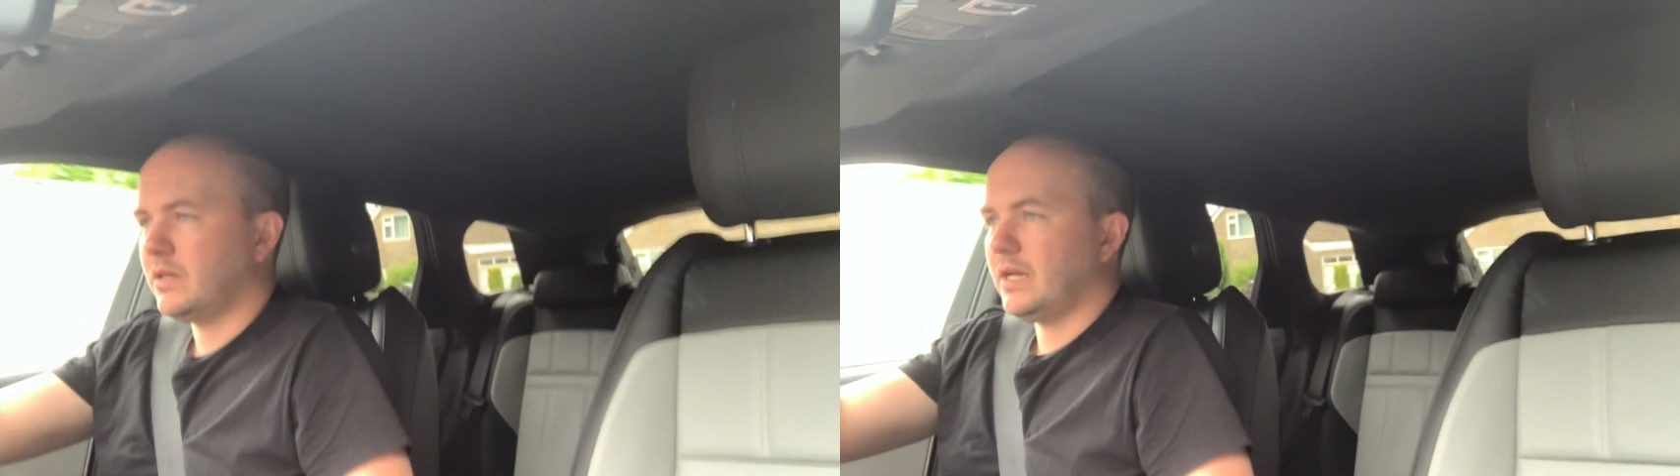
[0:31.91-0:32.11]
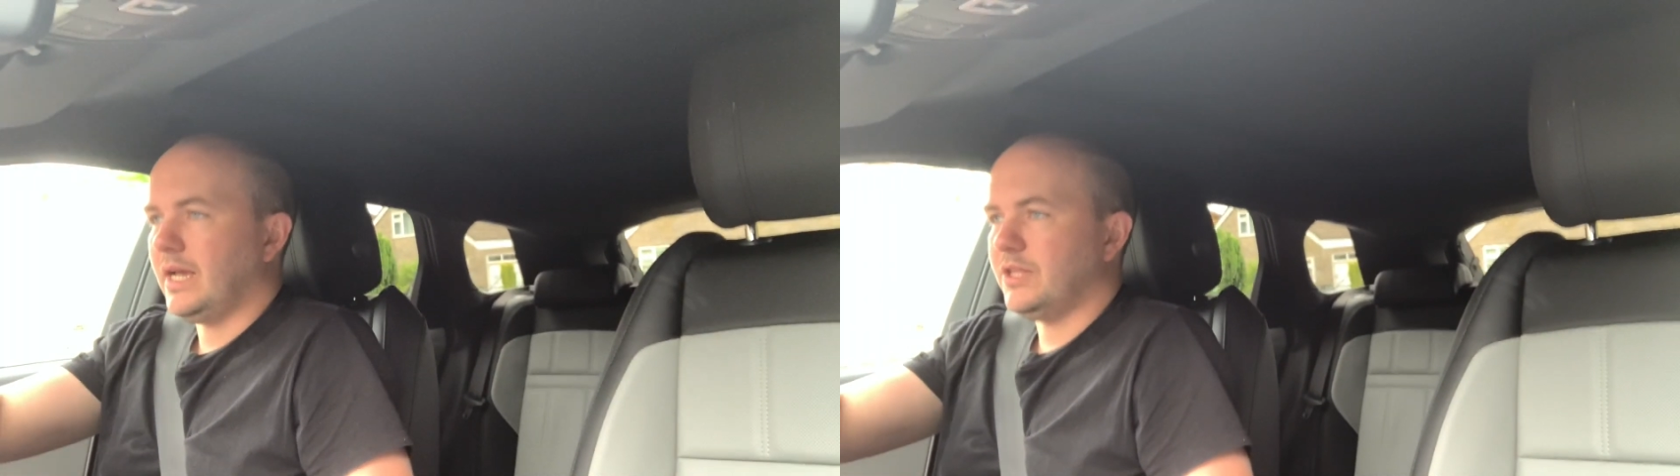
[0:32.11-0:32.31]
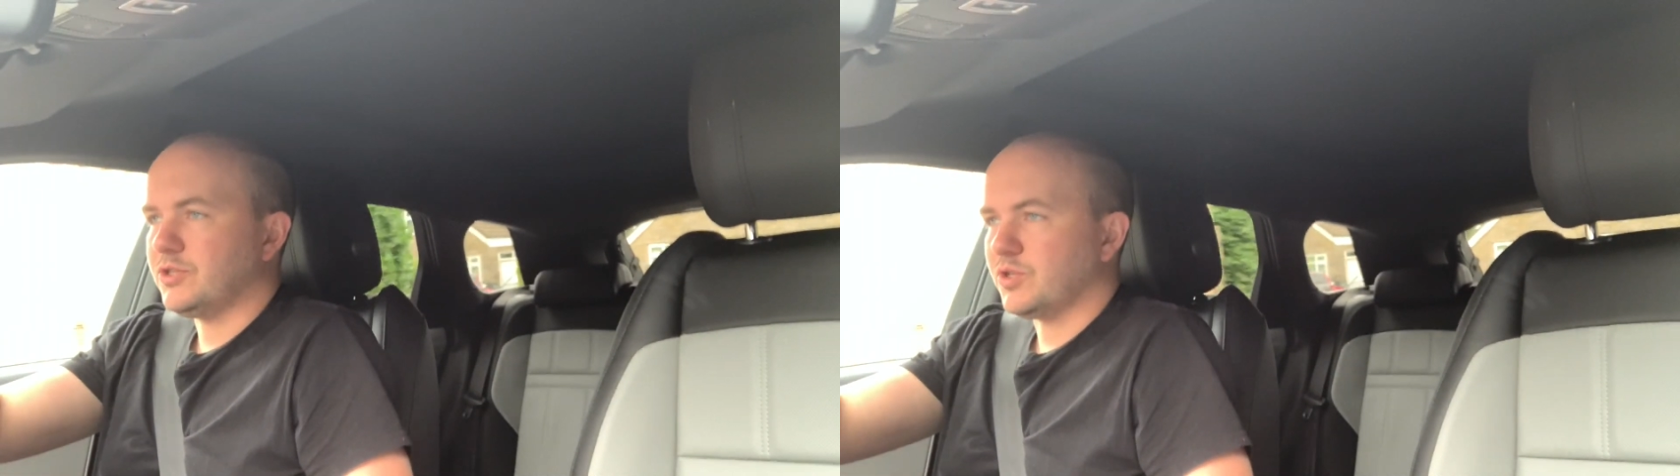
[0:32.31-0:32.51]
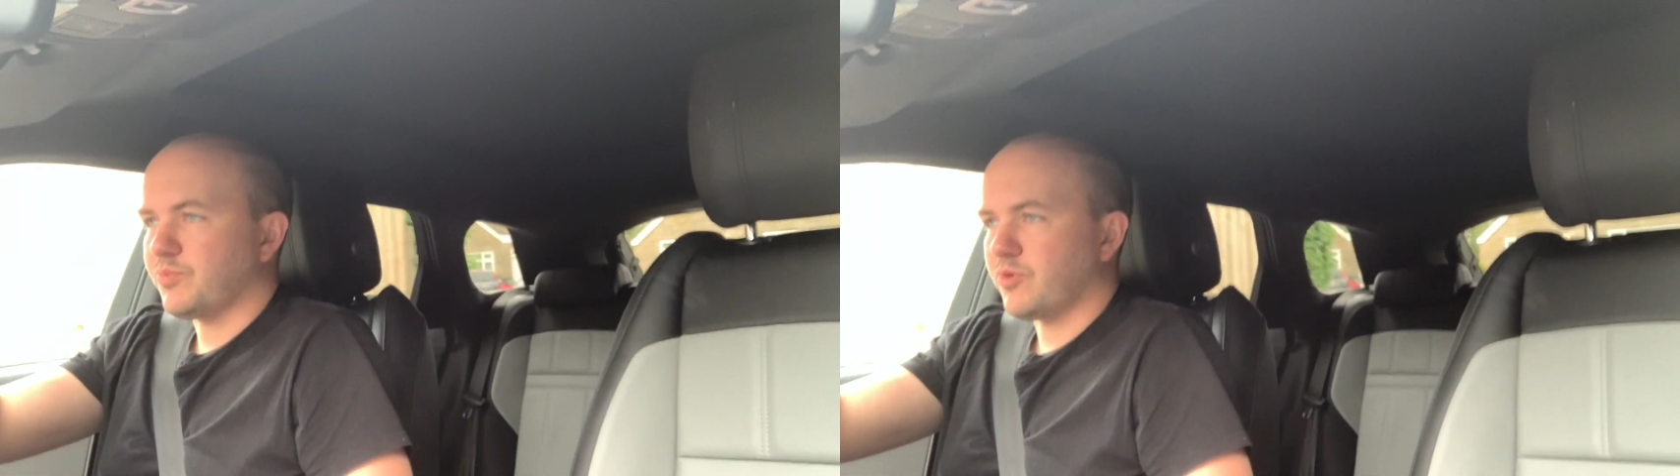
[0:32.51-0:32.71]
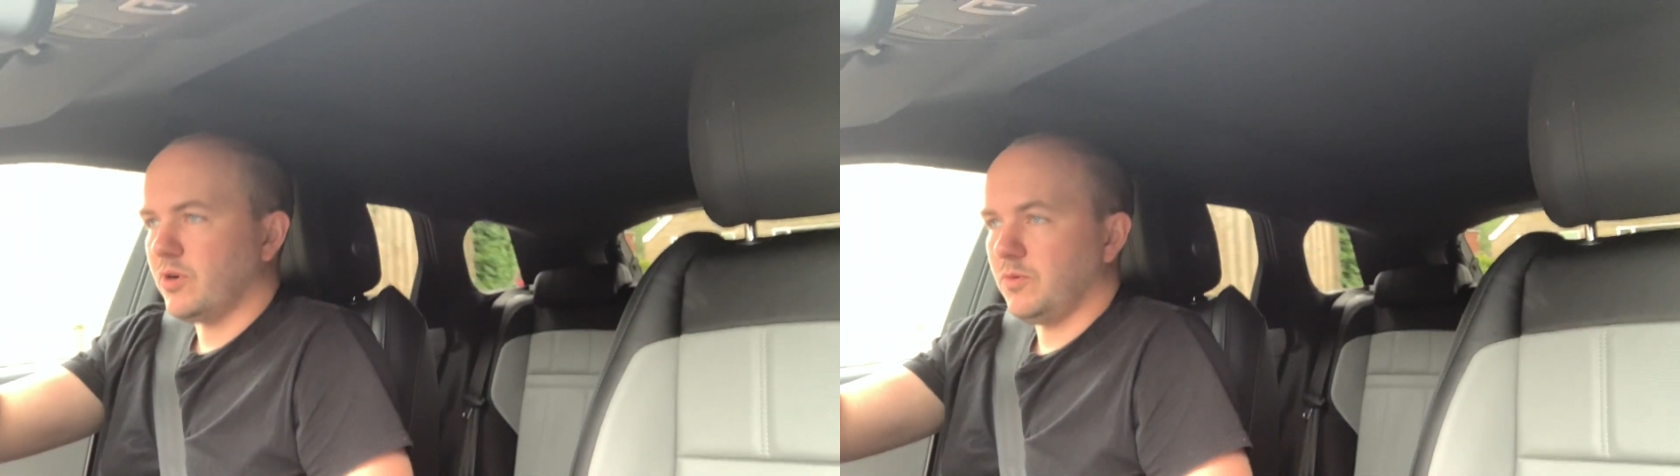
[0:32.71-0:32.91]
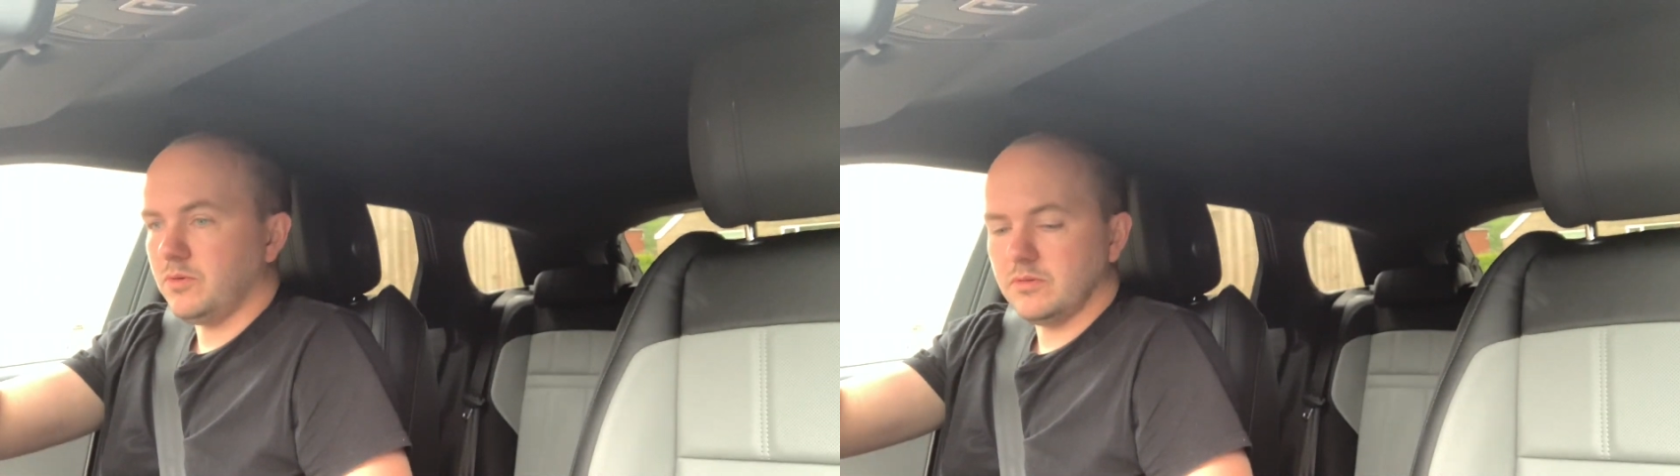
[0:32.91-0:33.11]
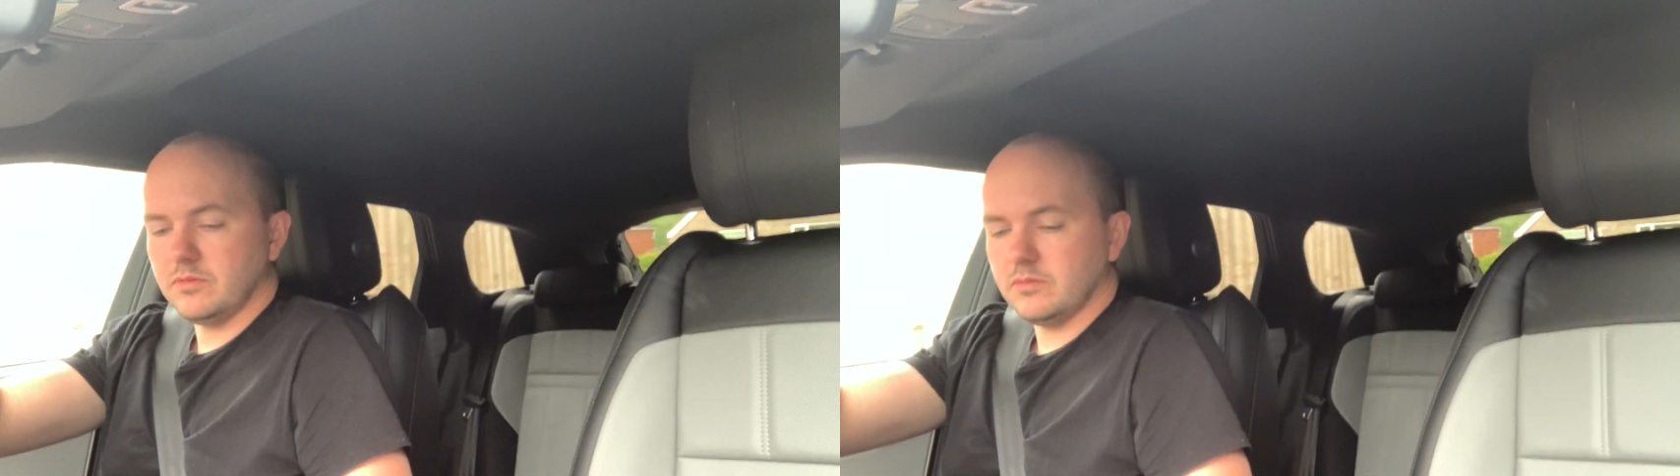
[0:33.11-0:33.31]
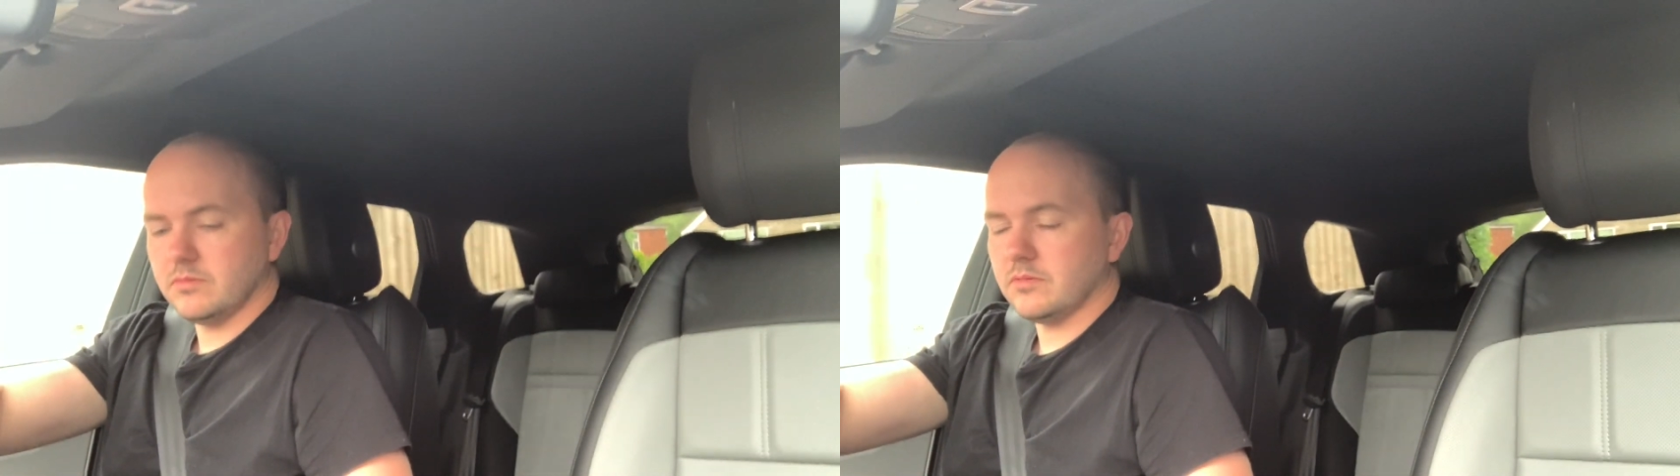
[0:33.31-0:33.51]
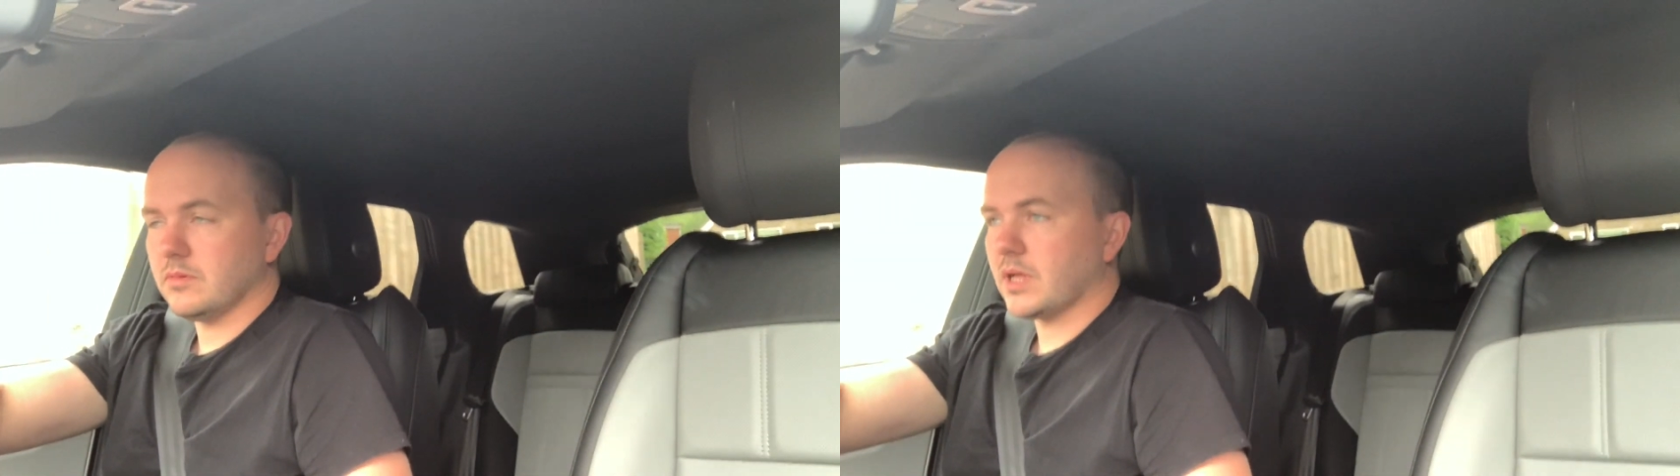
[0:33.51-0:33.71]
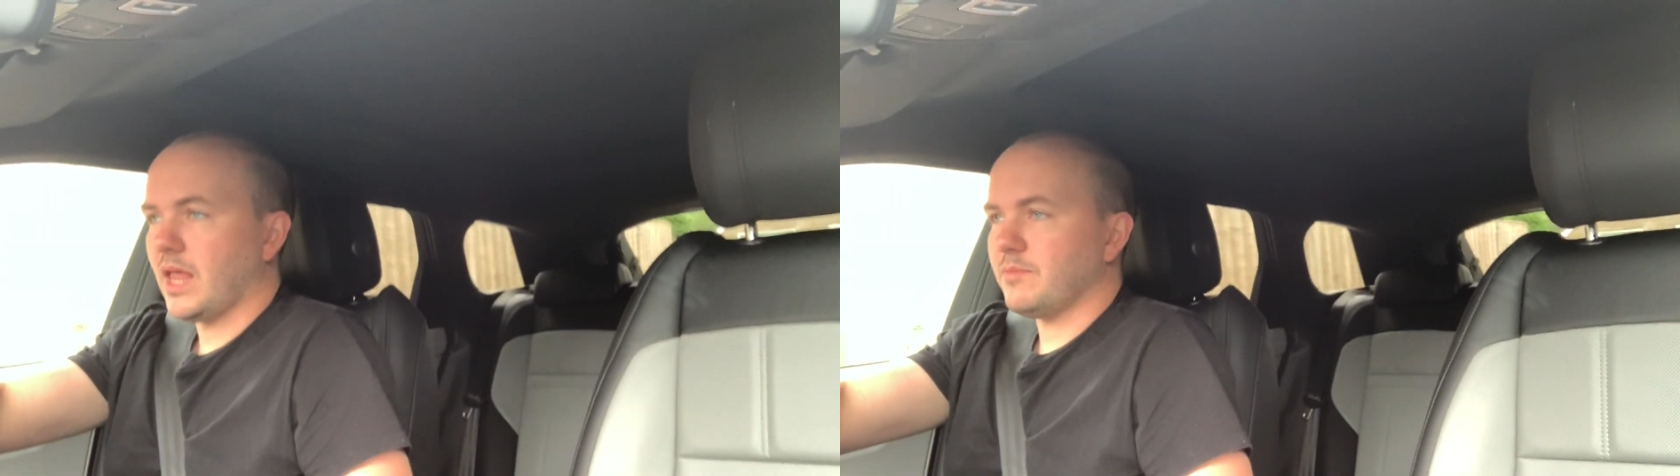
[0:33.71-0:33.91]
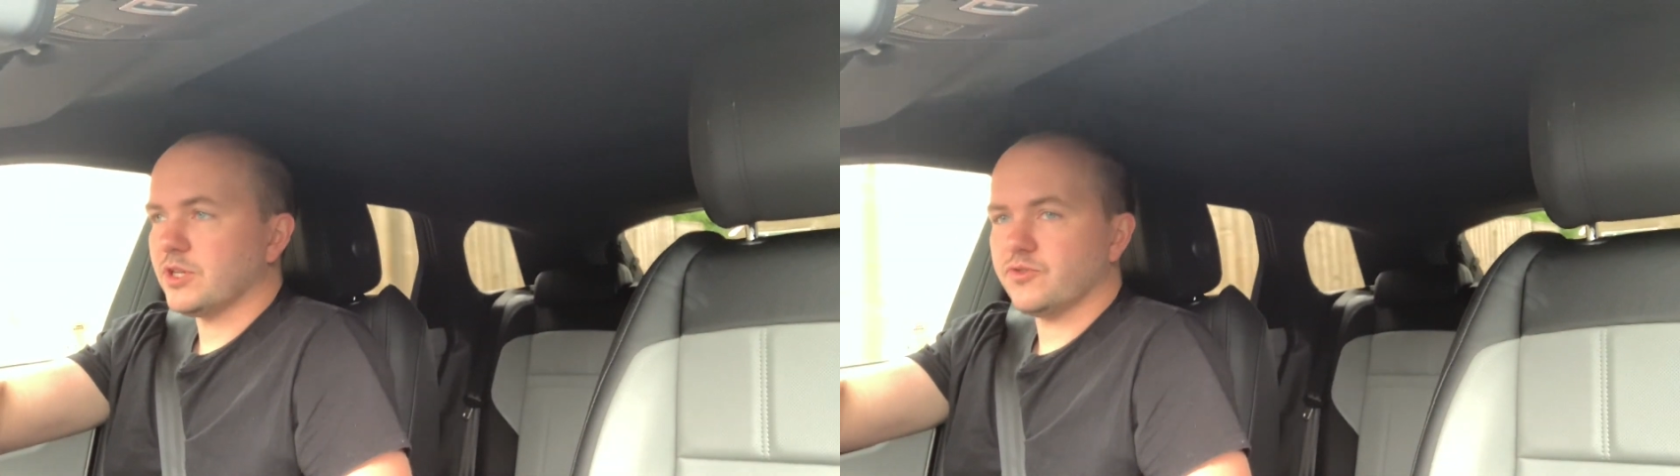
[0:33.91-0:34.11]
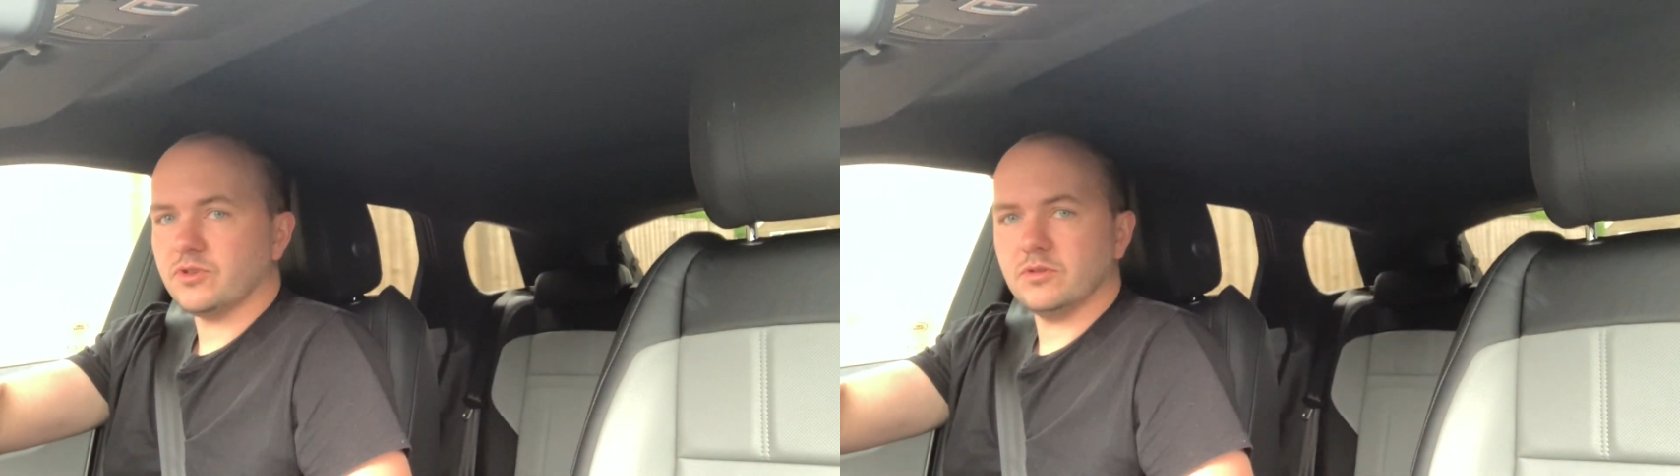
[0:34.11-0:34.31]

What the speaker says: InTouch Pro climate control